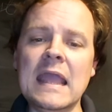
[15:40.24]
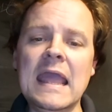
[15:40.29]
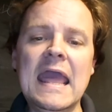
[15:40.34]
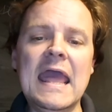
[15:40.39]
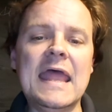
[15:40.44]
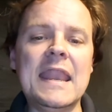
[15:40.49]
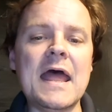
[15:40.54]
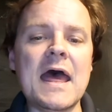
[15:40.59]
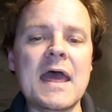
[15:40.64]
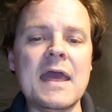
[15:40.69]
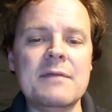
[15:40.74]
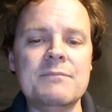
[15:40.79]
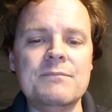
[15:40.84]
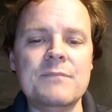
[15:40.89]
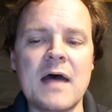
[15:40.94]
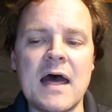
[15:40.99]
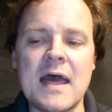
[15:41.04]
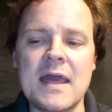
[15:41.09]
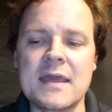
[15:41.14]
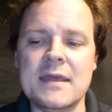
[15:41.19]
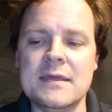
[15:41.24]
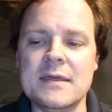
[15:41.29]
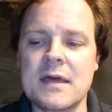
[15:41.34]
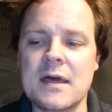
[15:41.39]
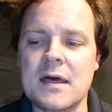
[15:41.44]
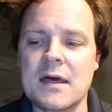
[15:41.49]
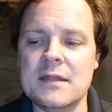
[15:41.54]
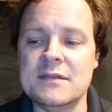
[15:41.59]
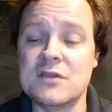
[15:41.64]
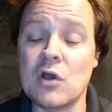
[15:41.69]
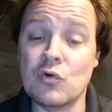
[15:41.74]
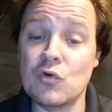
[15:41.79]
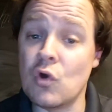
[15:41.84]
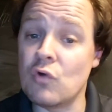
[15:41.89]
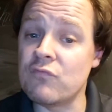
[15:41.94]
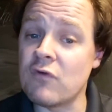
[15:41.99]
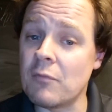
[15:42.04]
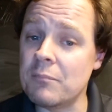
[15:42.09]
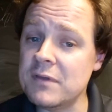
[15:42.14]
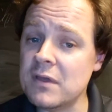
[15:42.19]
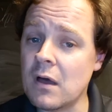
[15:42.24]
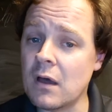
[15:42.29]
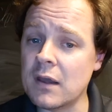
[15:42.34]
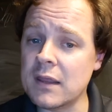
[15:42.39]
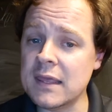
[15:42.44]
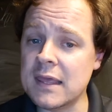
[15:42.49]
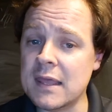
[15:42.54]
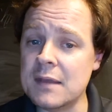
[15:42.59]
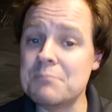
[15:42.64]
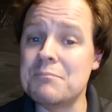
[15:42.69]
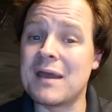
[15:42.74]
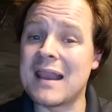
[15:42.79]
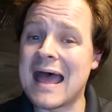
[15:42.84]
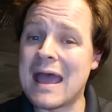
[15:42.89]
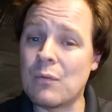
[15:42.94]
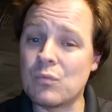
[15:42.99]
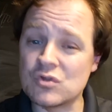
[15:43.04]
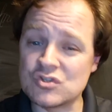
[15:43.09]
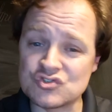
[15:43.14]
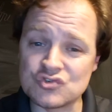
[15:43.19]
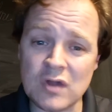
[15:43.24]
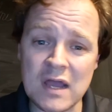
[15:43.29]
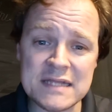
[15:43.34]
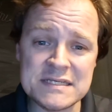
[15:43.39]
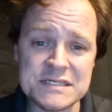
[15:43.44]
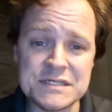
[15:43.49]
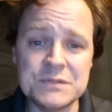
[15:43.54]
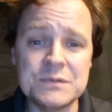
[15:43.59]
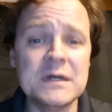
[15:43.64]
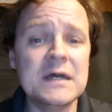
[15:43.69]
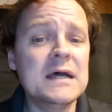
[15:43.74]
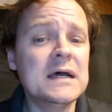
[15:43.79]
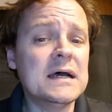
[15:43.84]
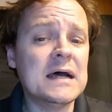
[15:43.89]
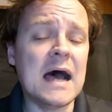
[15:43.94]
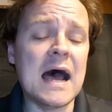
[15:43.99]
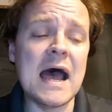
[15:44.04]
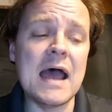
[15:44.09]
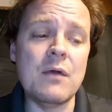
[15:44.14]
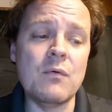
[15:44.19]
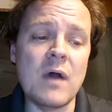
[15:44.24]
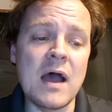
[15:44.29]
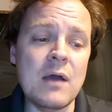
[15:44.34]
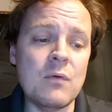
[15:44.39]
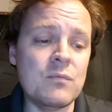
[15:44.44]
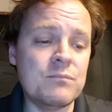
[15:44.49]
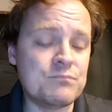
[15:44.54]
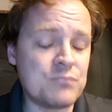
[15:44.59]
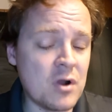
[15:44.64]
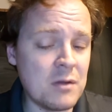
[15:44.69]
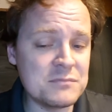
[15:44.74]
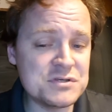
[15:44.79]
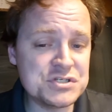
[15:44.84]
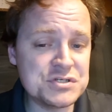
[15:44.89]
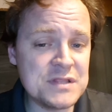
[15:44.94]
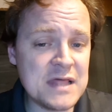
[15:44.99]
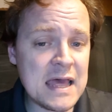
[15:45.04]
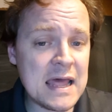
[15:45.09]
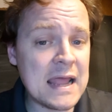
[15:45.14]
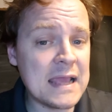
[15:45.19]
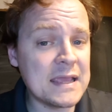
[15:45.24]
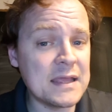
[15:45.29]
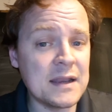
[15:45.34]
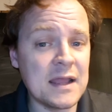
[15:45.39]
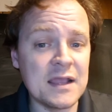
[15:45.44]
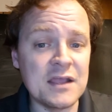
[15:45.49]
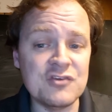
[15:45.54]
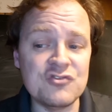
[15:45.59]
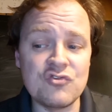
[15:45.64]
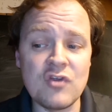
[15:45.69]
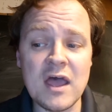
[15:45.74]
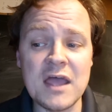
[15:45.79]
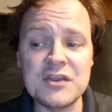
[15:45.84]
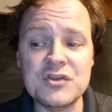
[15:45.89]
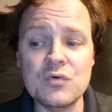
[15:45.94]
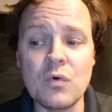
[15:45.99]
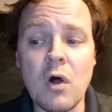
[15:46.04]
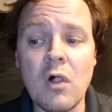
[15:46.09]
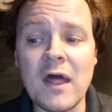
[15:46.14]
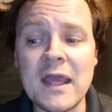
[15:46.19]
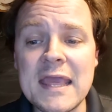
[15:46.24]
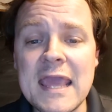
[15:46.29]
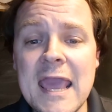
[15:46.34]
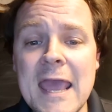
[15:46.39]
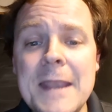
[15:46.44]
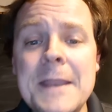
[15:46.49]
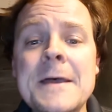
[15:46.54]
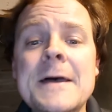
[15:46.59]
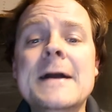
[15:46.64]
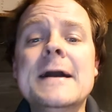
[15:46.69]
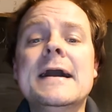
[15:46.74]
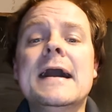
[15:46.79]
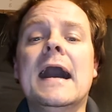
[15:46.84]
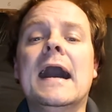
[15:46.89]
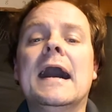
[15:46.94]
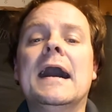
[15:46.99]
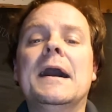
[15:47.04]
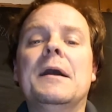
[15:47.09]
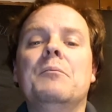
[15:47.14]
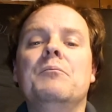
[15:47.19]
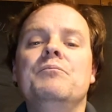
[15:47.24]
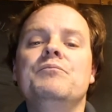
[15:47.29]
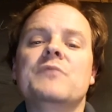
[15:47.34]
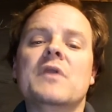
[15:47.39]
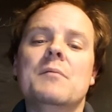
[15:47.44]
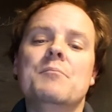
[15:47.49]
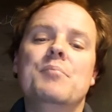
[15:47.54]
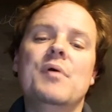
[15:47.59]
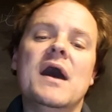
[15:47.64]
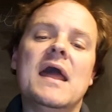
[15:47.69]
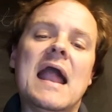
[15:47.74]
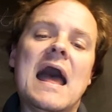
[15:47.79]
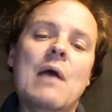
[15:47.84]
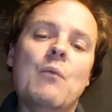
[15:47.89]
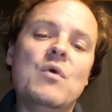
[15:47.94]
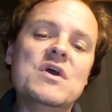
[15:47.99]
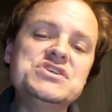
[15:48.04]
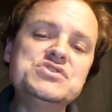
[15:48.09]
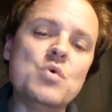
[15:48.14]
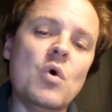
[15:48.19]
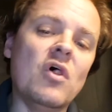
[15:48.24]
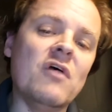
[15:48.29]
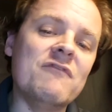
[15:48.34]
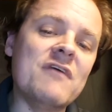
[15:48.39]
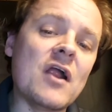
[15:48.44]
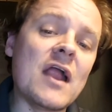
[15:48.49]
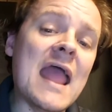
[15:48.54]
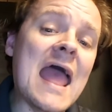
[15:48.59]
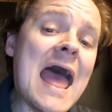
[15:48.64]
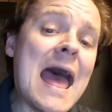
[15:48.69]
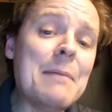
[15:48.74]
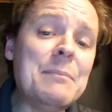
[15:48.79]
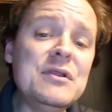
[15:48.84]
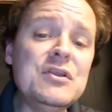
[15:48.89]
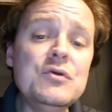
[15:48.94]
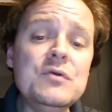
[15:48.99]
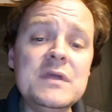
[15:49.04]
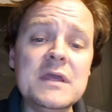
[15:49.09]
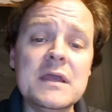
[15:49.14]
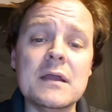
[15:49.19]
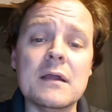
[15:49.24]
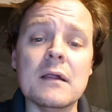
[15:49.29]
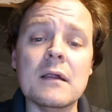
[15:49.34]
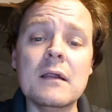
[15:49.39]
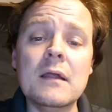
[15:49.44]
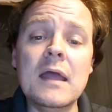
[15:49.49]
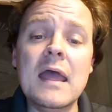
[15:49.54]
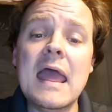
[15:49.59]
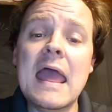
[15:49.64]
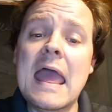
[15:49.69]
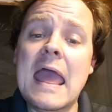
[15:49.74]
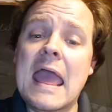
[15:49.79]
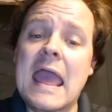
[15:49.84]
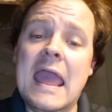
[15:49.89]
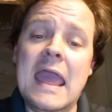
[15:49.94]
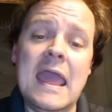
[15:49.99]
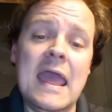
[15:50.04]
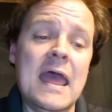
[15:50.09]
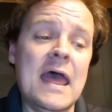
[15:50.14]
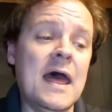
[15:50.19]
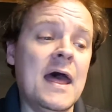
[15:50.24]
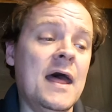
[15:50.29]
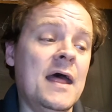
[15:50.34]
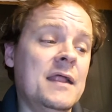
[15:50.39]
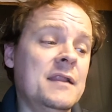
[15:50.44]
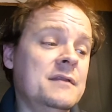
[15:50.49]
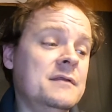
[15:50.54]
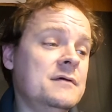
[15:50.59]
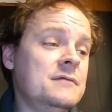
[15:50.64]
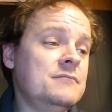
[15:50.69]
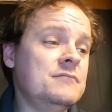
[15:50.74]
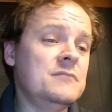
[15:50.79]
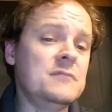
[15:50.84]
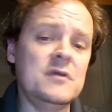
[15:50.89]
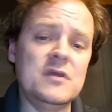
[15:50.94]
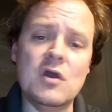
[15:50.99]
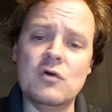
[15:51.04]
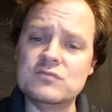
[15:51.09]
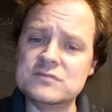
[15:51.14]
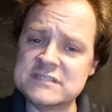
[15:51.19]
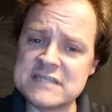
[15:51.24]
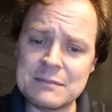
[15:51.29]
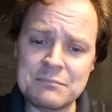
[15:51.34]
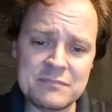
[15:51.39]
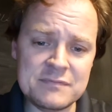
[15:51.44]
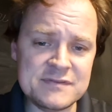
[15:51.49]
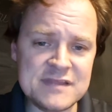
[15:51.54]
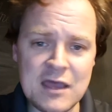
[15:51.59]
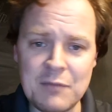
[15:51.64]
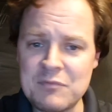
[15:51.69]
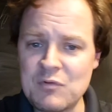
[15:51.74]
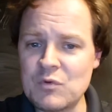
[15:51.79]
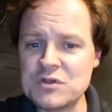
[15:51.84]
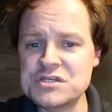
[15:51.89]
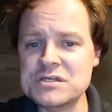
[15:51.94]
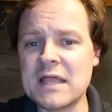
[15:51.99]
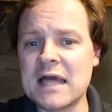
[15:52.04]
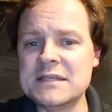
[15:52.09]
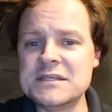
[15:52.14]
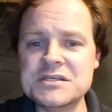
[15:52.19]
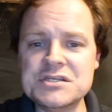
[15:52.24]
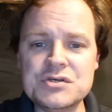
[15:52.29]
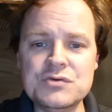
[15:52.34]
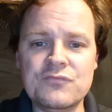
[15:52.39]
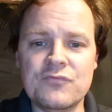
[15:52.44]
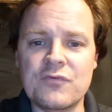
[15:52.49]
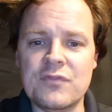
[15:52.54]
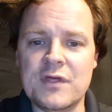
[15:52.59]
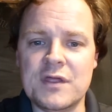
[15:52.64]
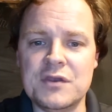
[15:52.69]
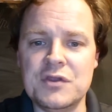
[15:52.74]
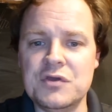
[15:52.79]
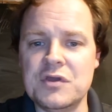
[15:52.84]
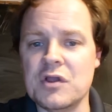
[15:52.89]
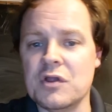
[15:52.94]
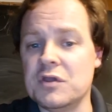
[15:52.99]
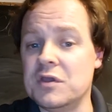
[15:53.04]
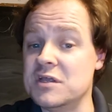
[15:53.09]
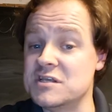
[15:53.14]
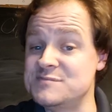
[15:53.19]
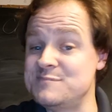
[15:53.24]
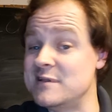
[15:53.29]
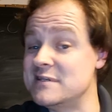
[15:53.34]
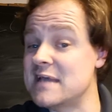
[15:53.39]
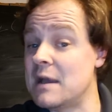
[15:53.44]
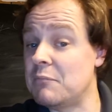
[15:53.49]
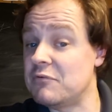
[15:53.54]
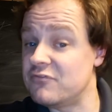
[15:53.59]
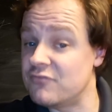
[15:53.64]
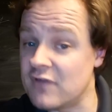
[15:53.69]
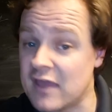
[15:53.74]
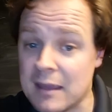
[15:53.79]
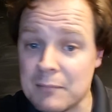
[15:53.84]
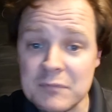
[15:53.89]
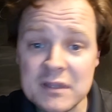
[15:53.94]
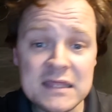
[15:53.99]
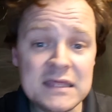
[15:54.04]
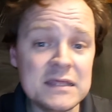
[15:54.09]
And I don't know if I'll be on again, but I will try to. I promise you that I can try and do all I can. But I wish you all a very happy new year, and tell me what you like to do for the new year. You're gonna spend time with family.